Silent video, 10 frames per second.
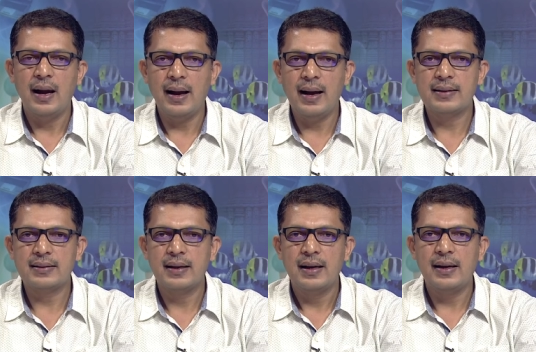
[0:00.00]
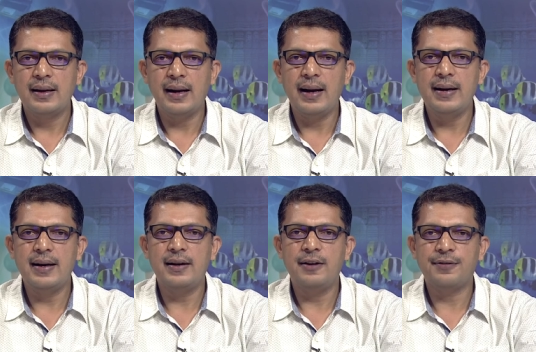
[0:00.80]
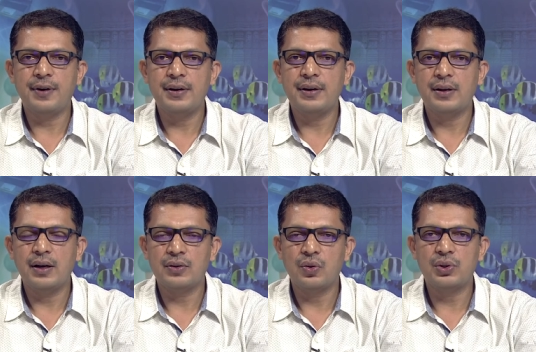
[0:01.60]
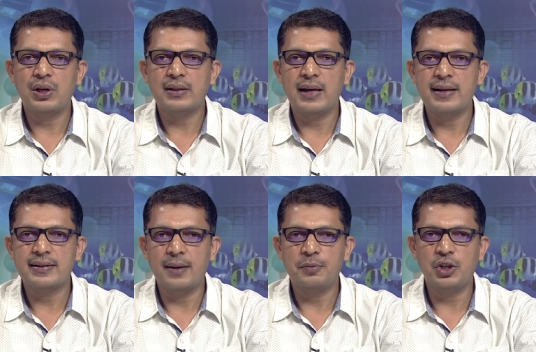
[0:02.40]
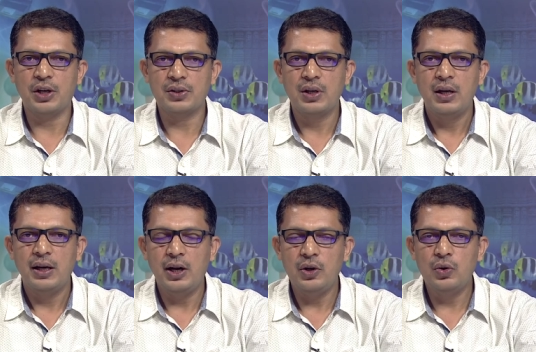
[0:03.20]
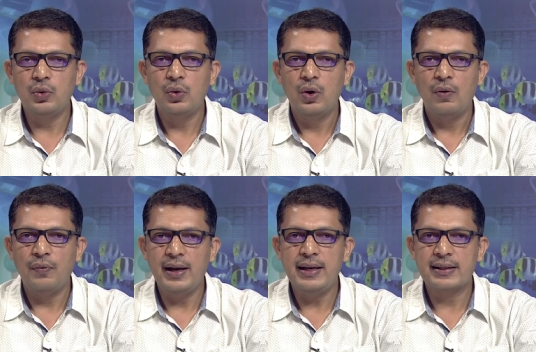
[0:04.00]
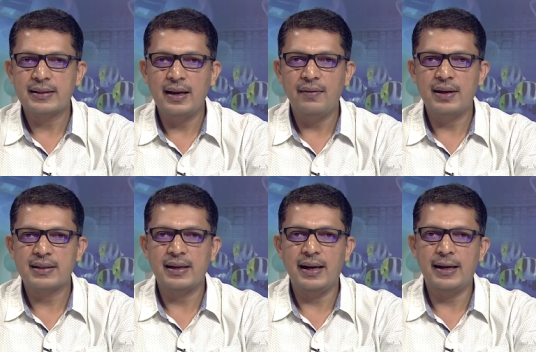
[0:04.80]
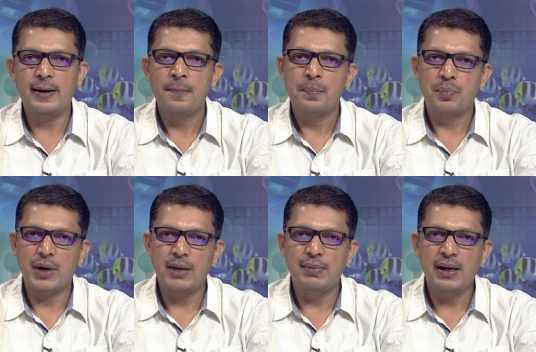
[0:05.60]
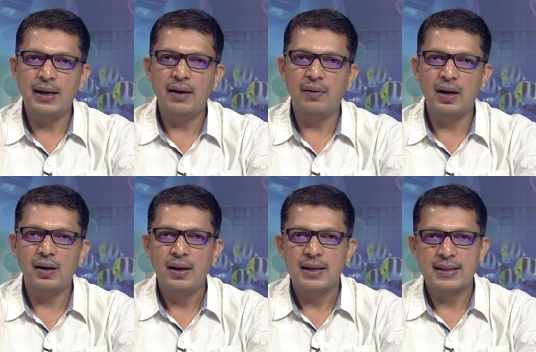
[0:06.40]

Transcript: has graded different social science subjects into various levels like primary level,